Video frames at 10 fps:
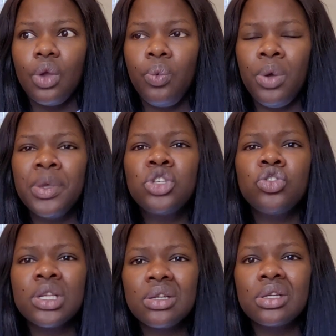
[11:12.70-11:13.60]
we, we
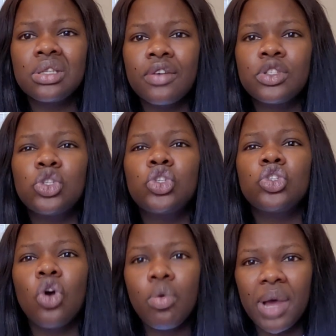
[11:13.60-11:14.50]
stress ourselves
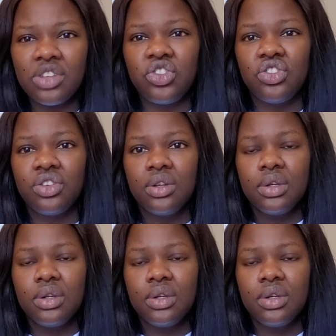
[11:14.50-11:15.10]
so much